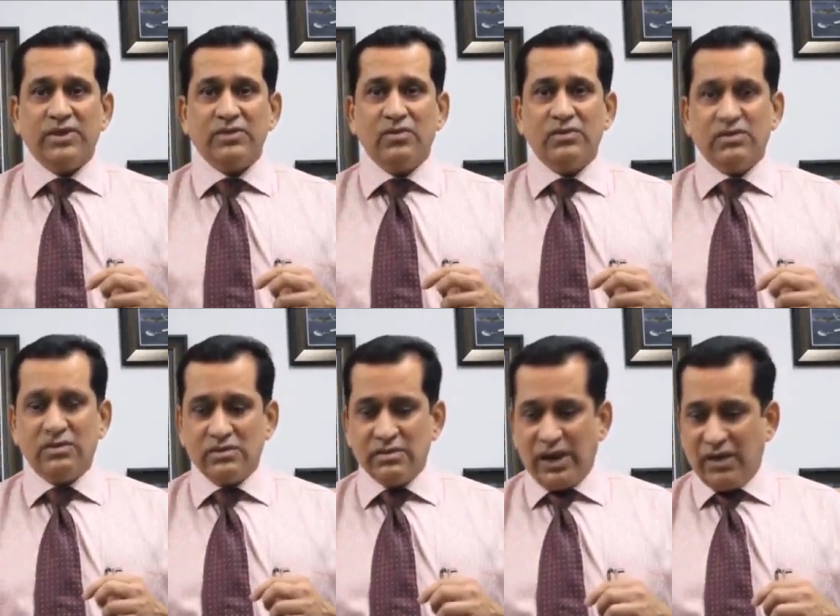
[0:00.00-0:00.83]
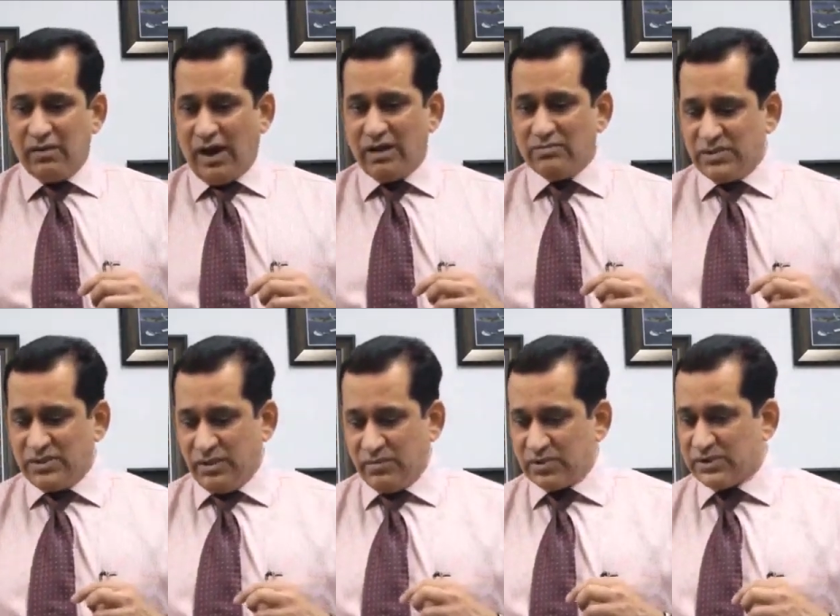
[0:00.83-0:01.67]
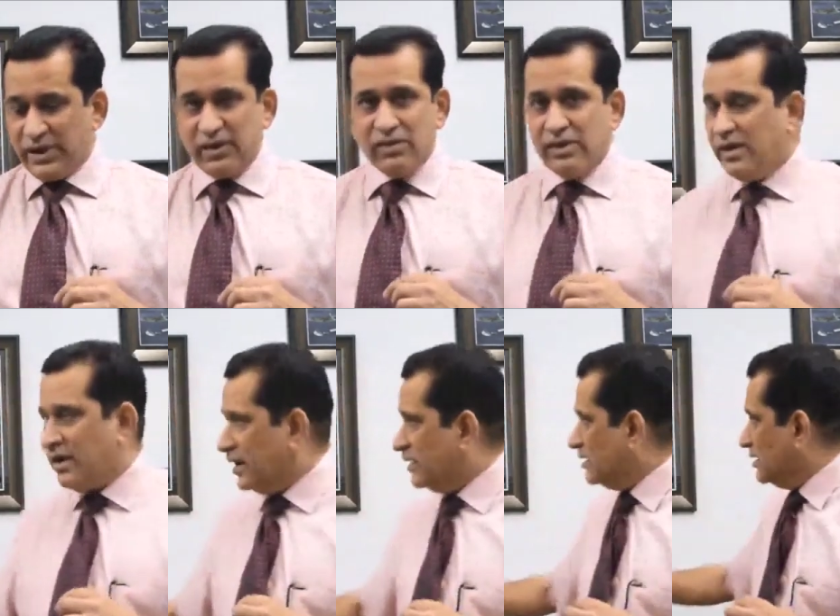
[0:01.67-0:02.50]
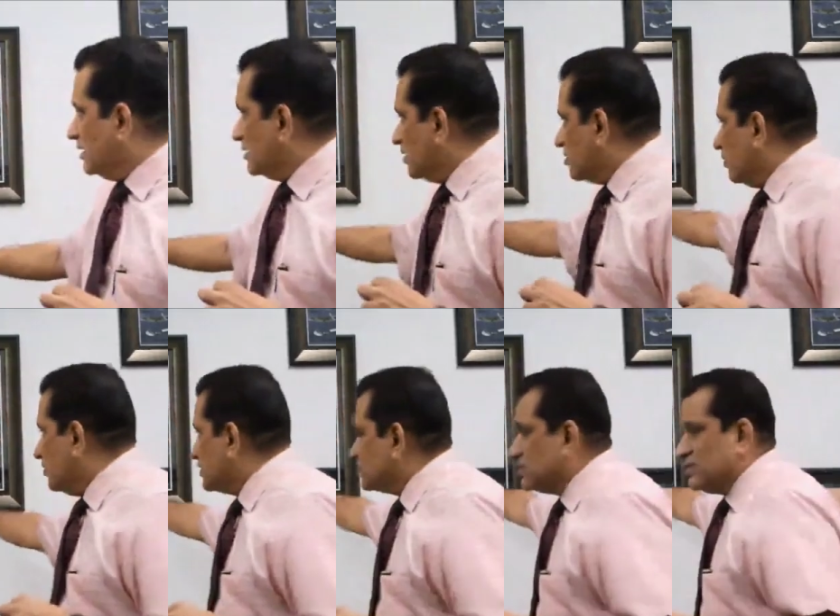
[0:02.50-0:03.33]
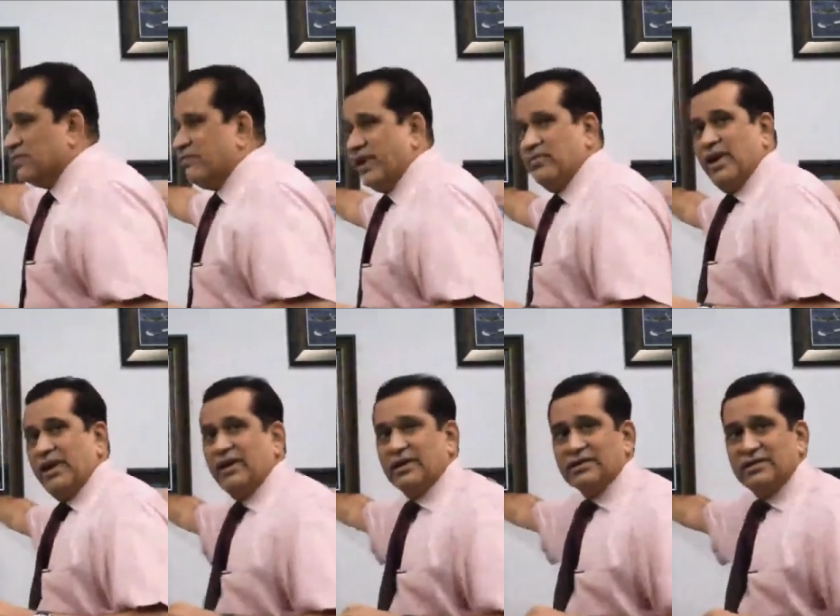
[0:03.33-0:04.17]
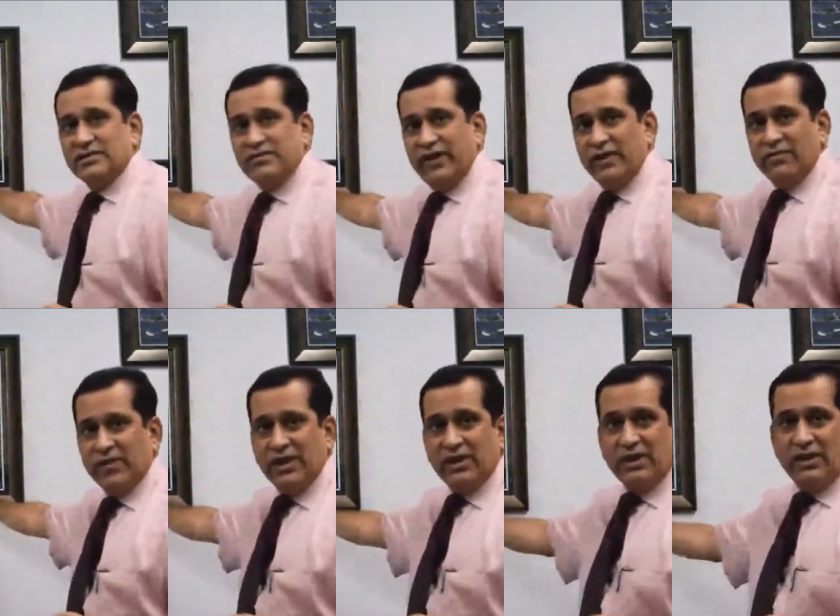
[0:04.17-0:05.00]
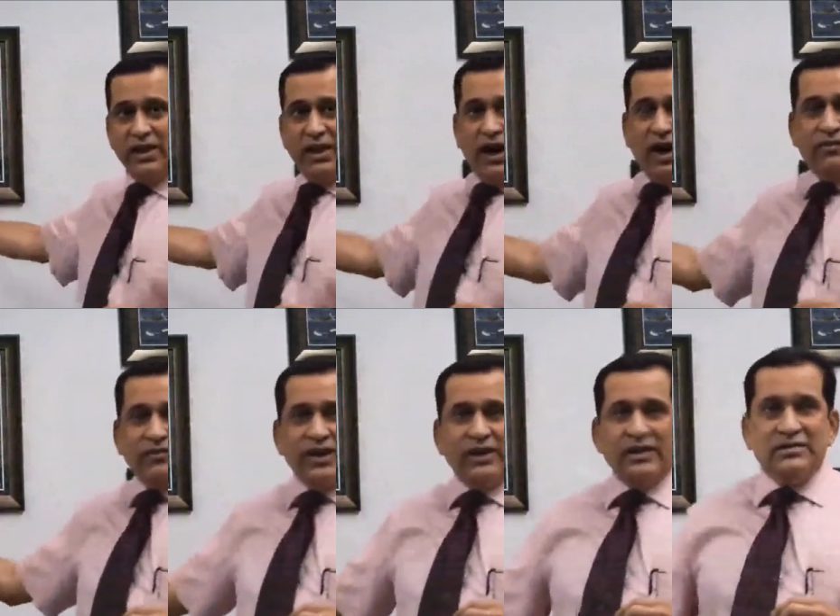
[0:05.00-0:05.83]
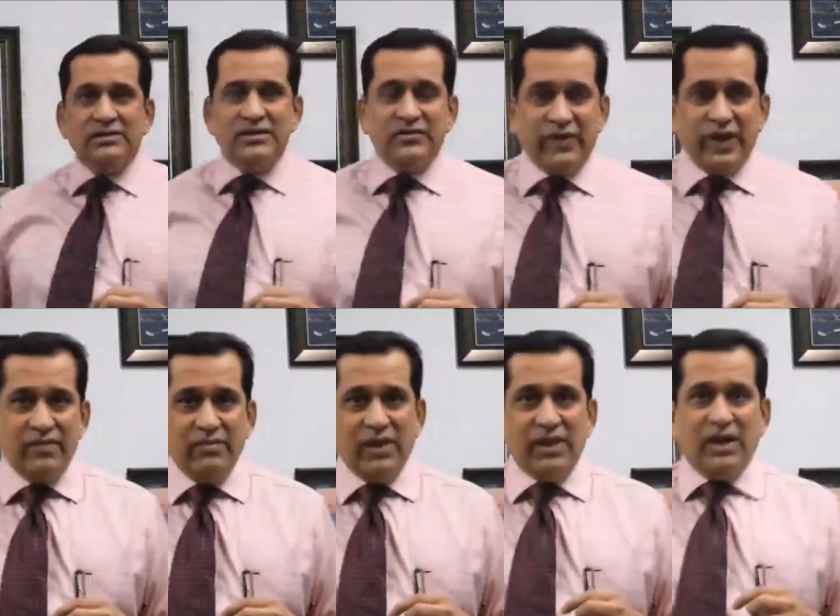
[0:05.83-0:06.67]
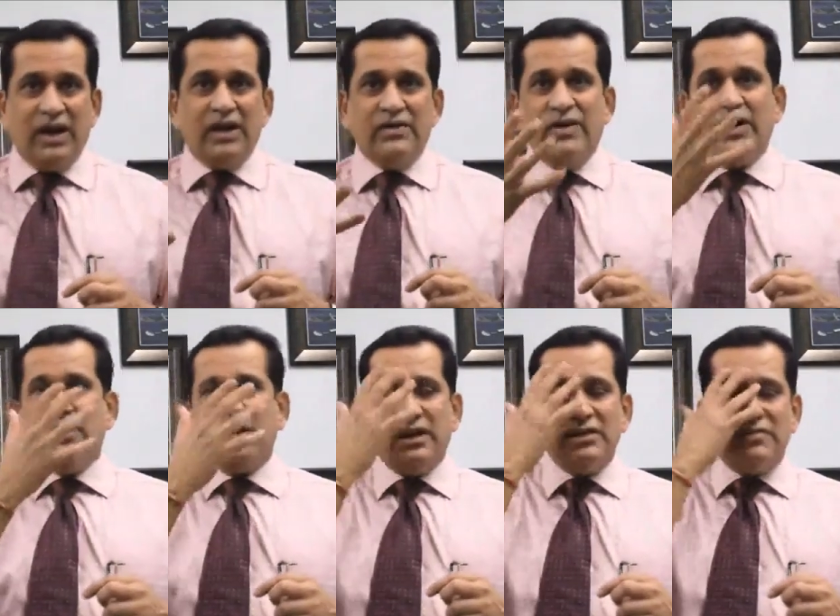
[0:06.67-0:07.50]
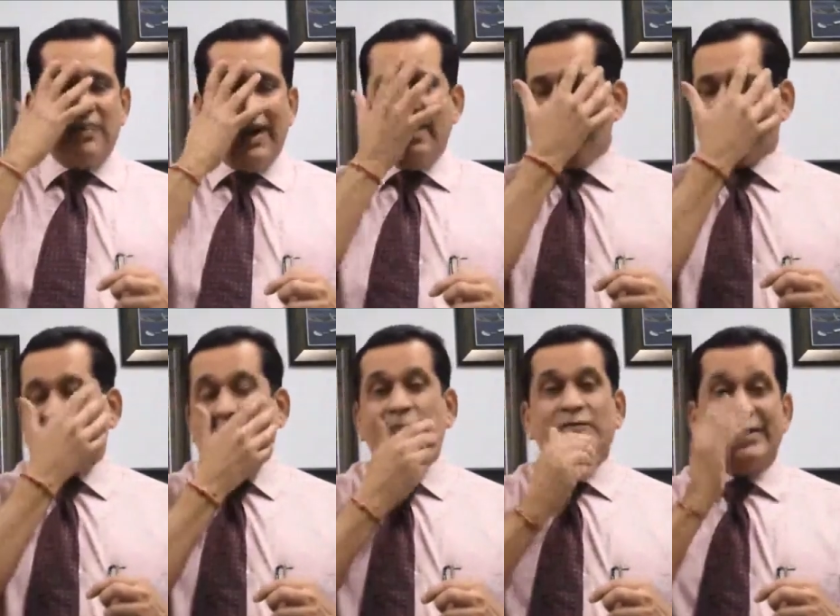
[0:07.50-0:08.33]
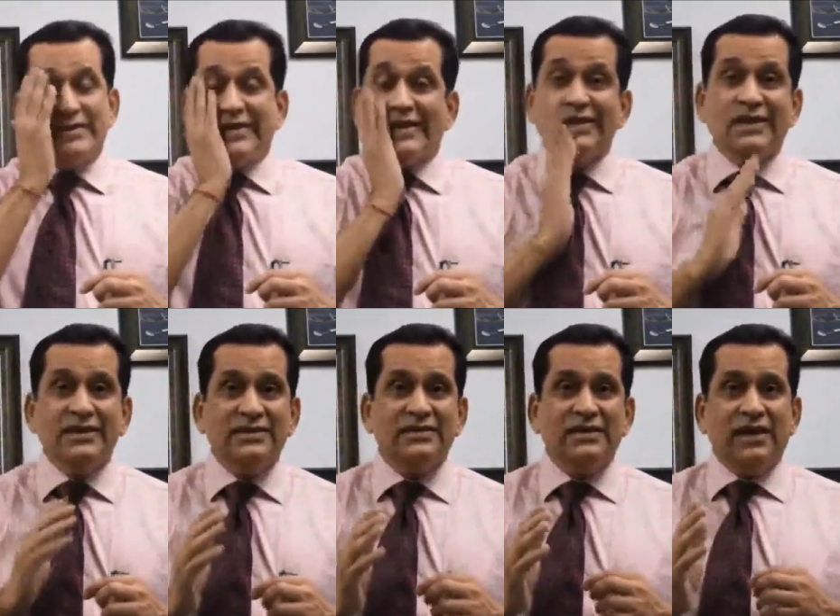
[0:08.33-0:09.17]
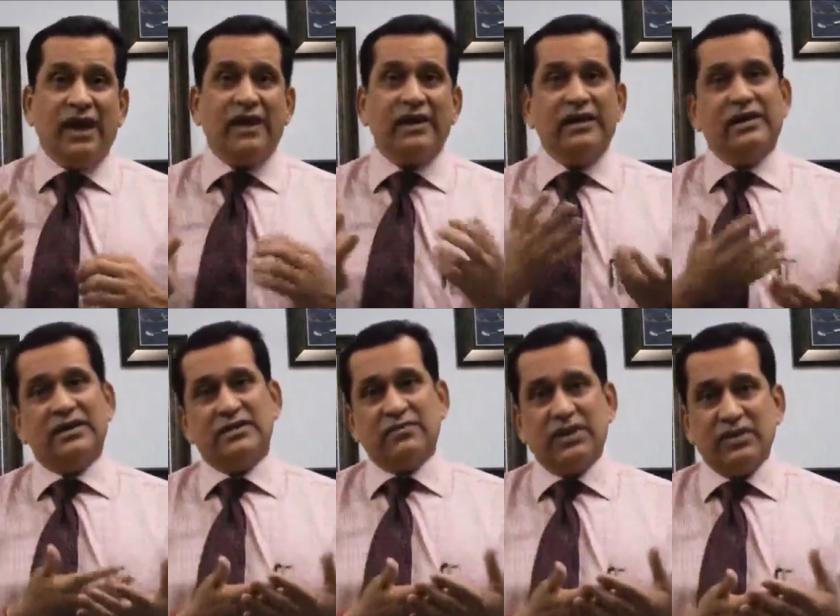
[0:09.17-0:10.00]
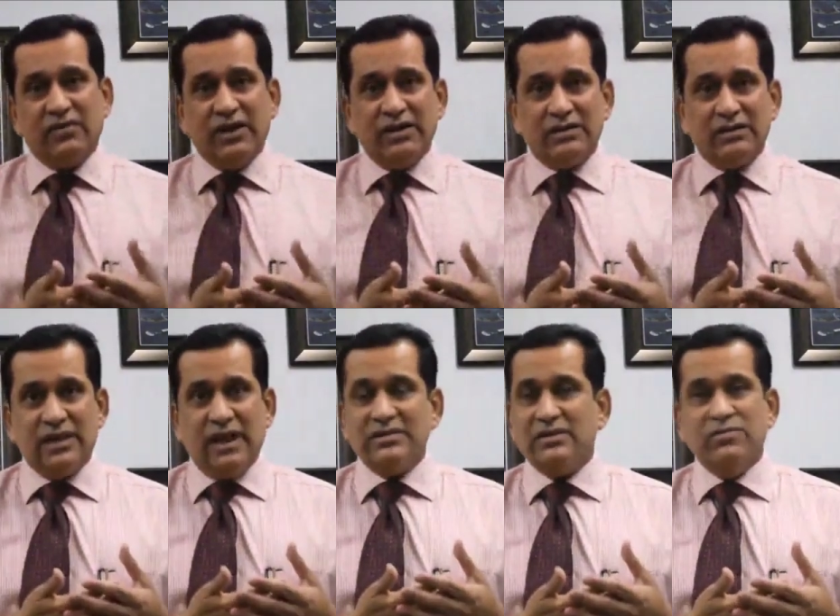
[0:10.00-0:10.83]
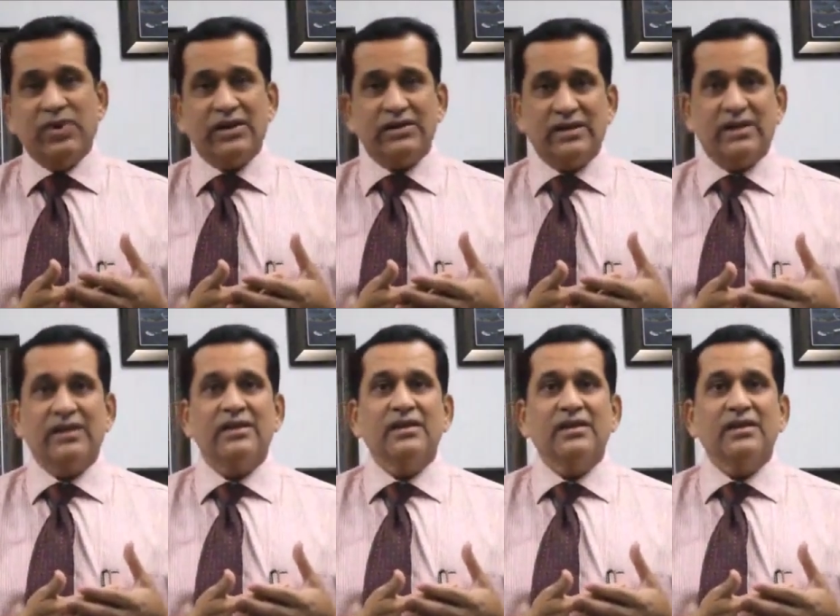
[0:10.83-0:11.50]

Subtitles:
goes on to I am suppose sitting over here and the droplets goes on the frame and I touch this frame. After I touch this frame, and if I touch my eyes or my face like this, I can transmit the virus. As simple as that.